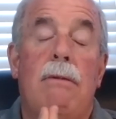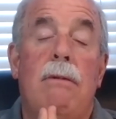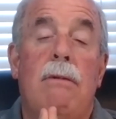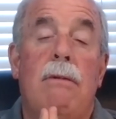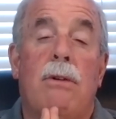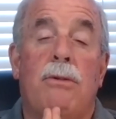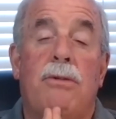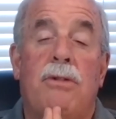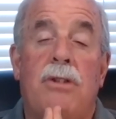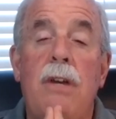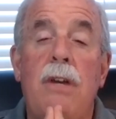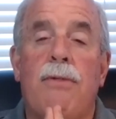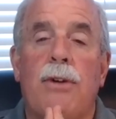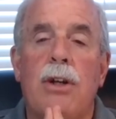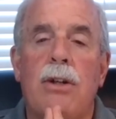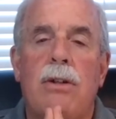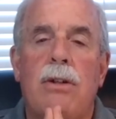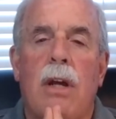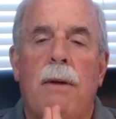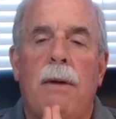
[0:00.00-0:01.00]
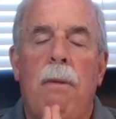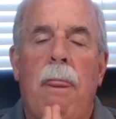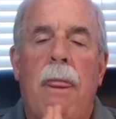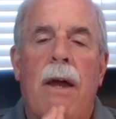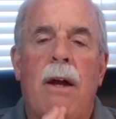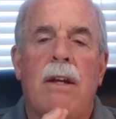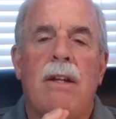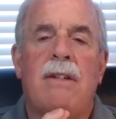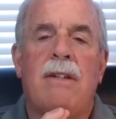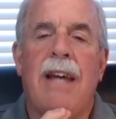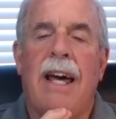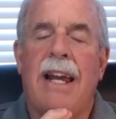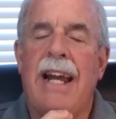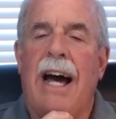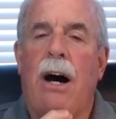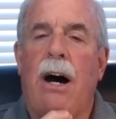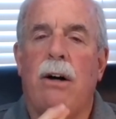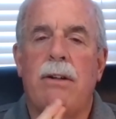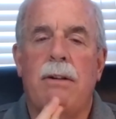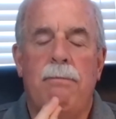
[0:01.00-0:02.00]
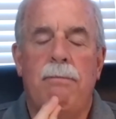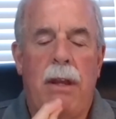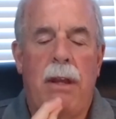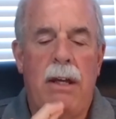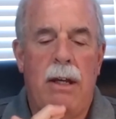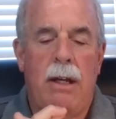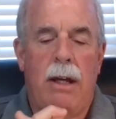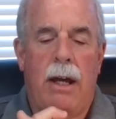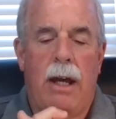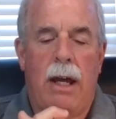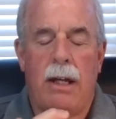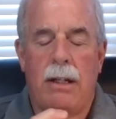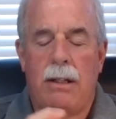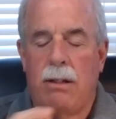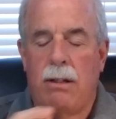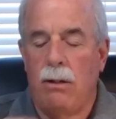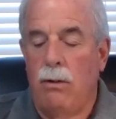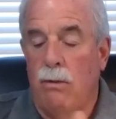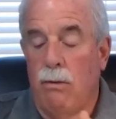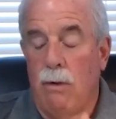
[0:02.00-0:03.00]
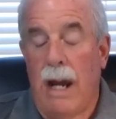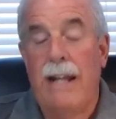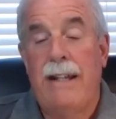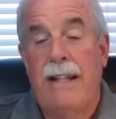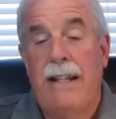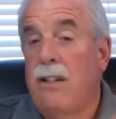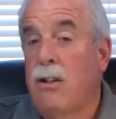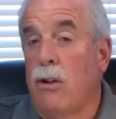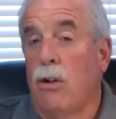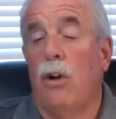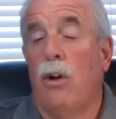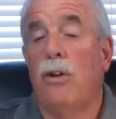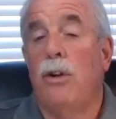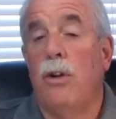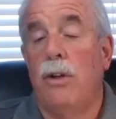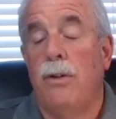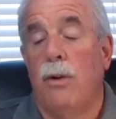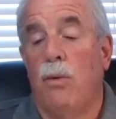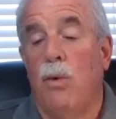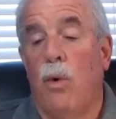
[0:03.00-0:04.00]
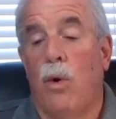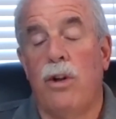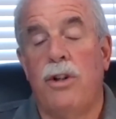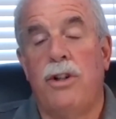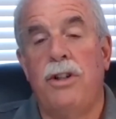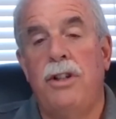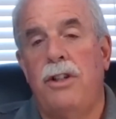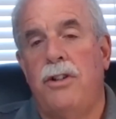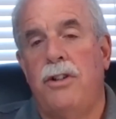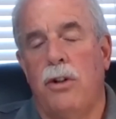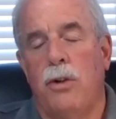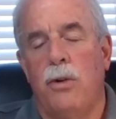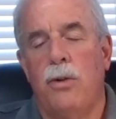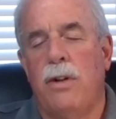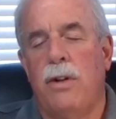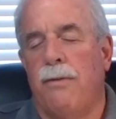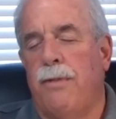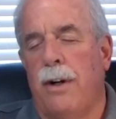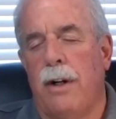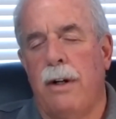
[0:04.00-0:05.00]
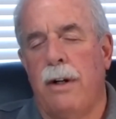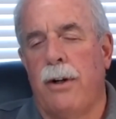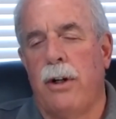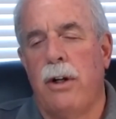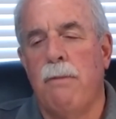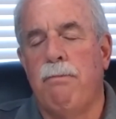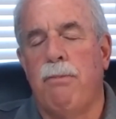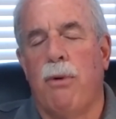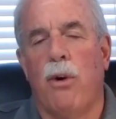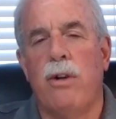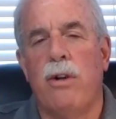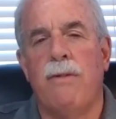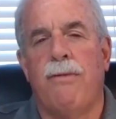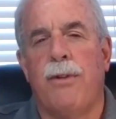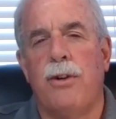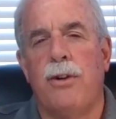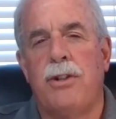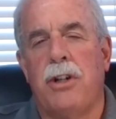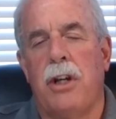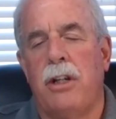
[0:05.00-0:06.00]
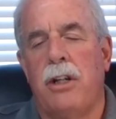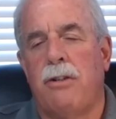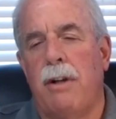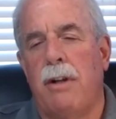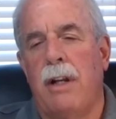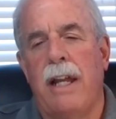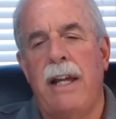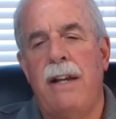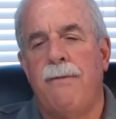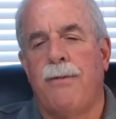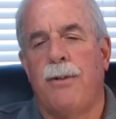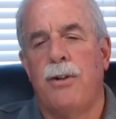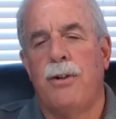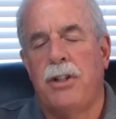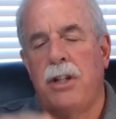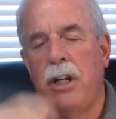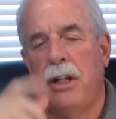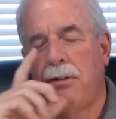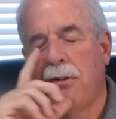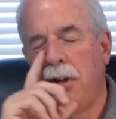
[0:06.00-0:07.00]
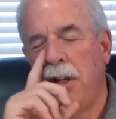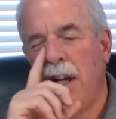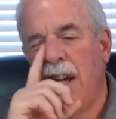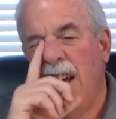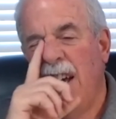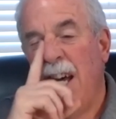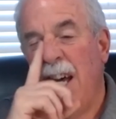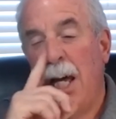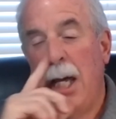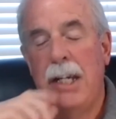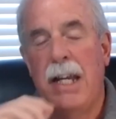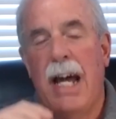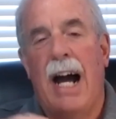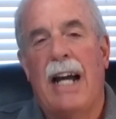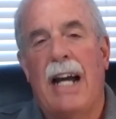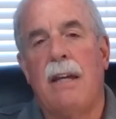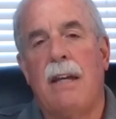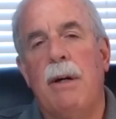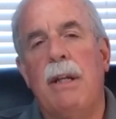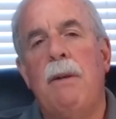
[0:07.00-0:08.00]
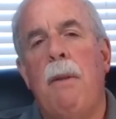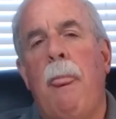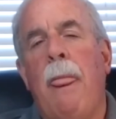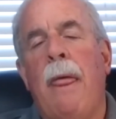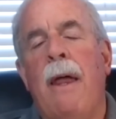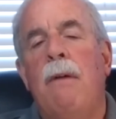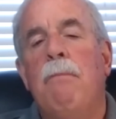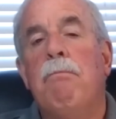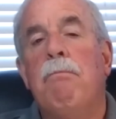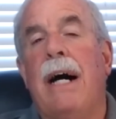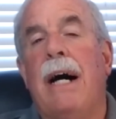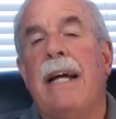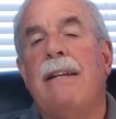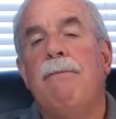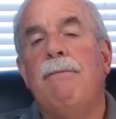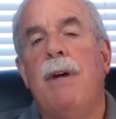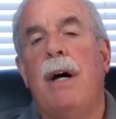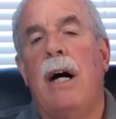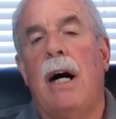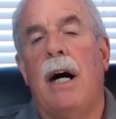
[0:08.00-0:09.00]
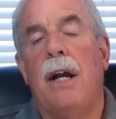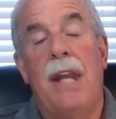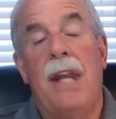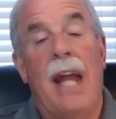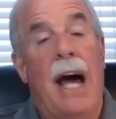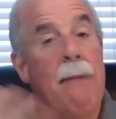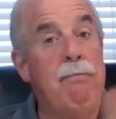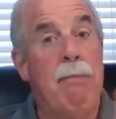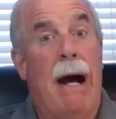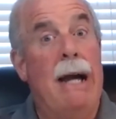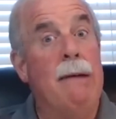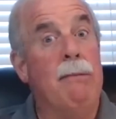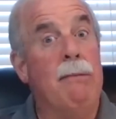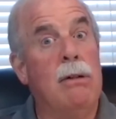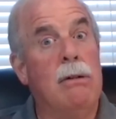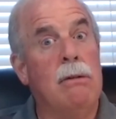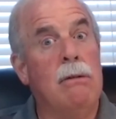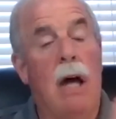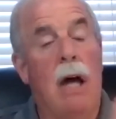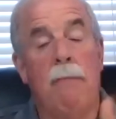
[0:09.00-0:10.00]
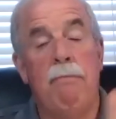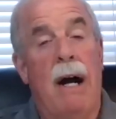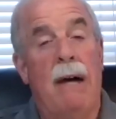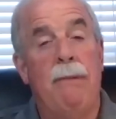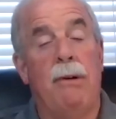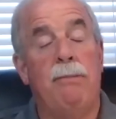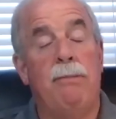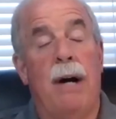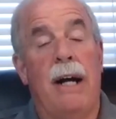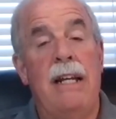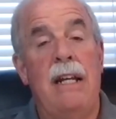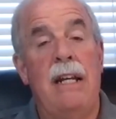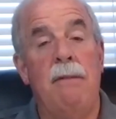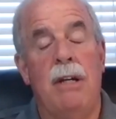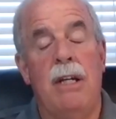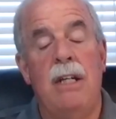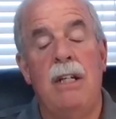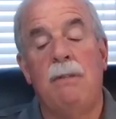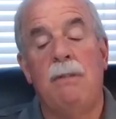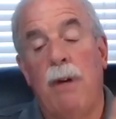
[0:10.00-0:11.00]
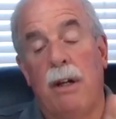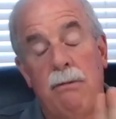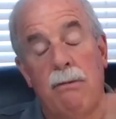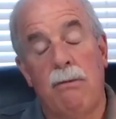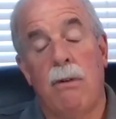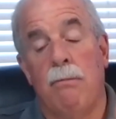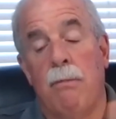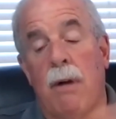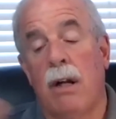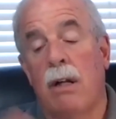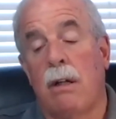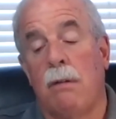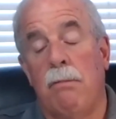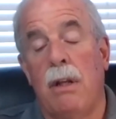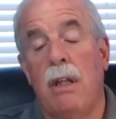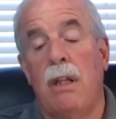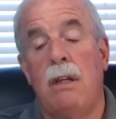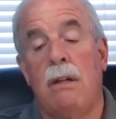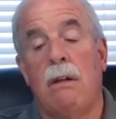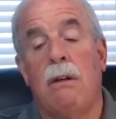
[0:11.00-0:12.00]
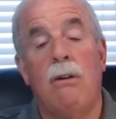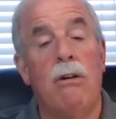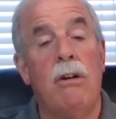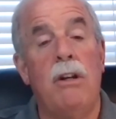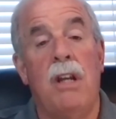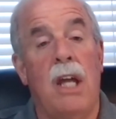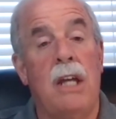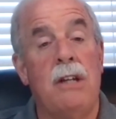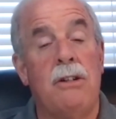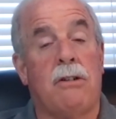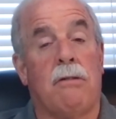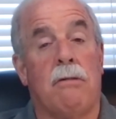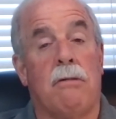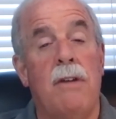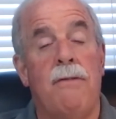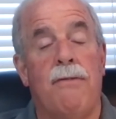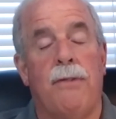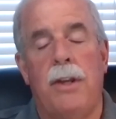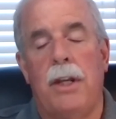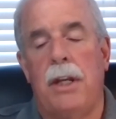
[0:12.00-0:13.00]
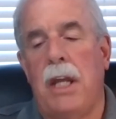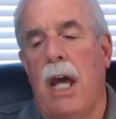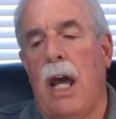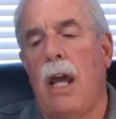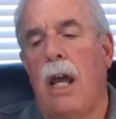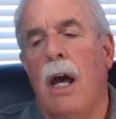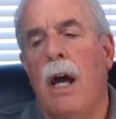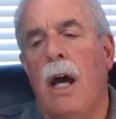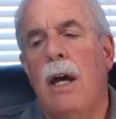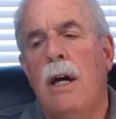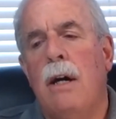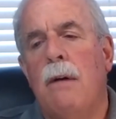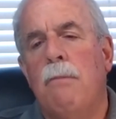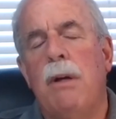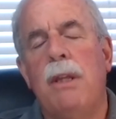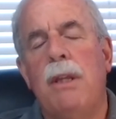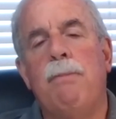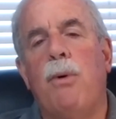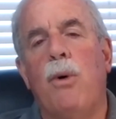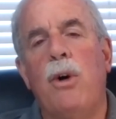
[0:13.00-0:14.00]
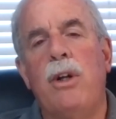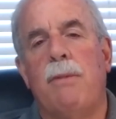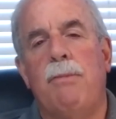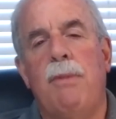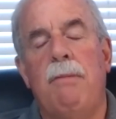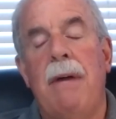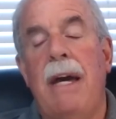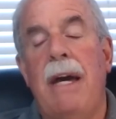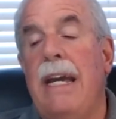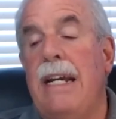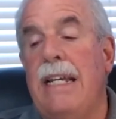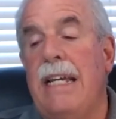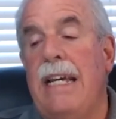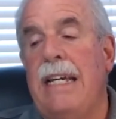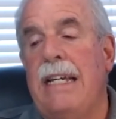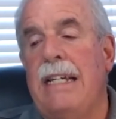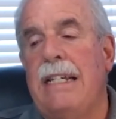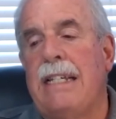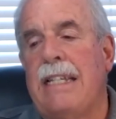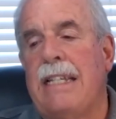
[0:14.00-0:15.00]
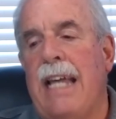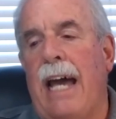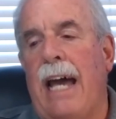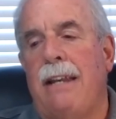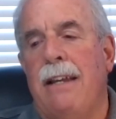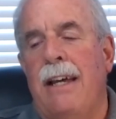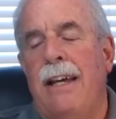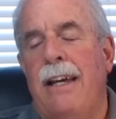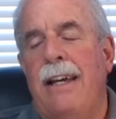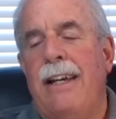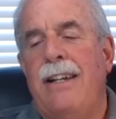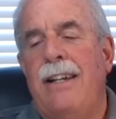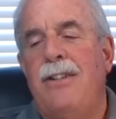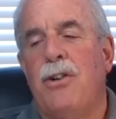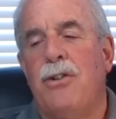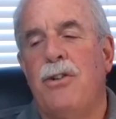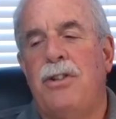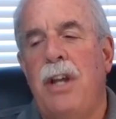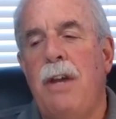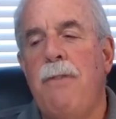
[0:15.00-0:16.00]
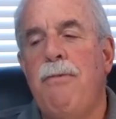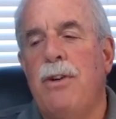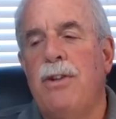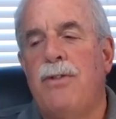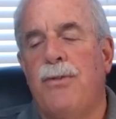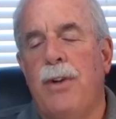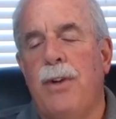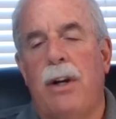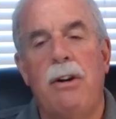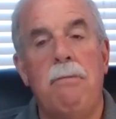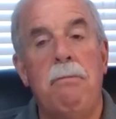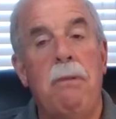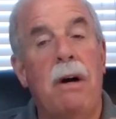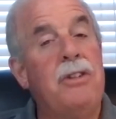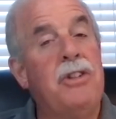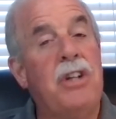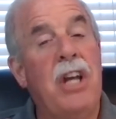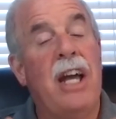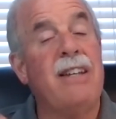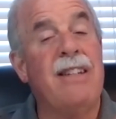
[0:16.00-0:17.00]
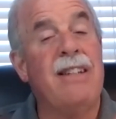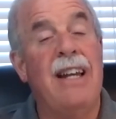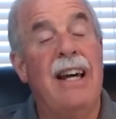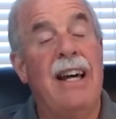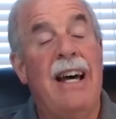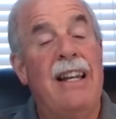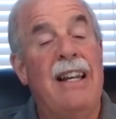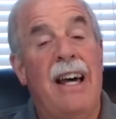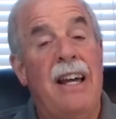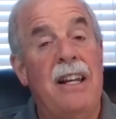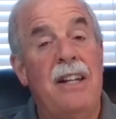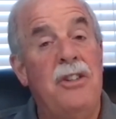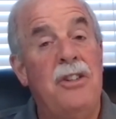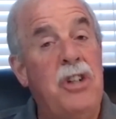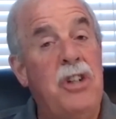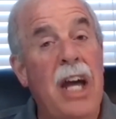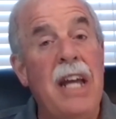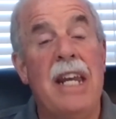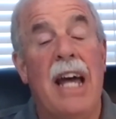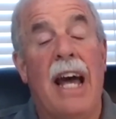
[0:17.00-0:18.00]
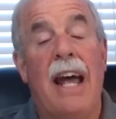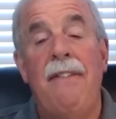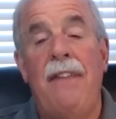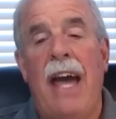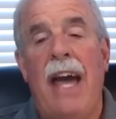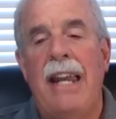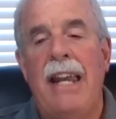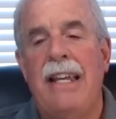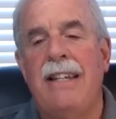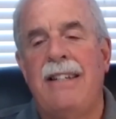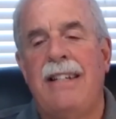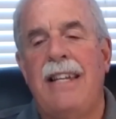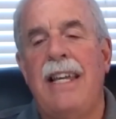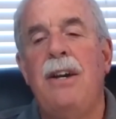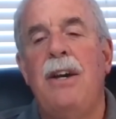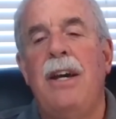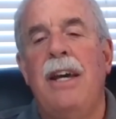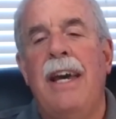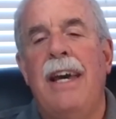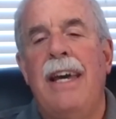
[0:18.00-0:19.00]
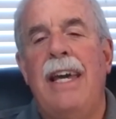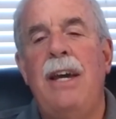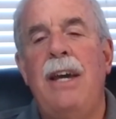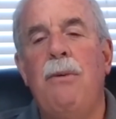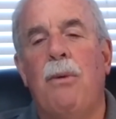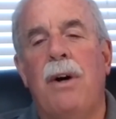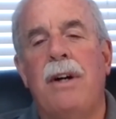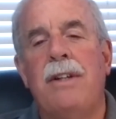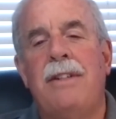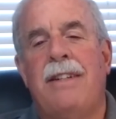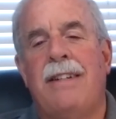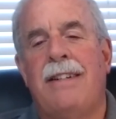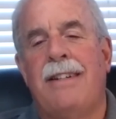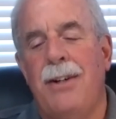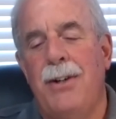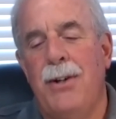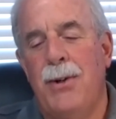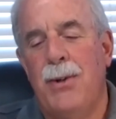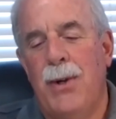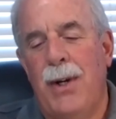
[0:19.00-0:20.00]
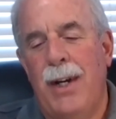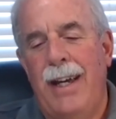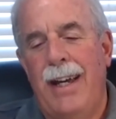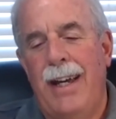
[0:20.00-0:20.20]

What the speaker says: Josephus set out to write. That's called the Wars of the Jews, a very, very important late first century document, but not Bible by any means, but remarkably good history for the day. But the point to be made is that Josephus very much has an agenda, and that is he wants to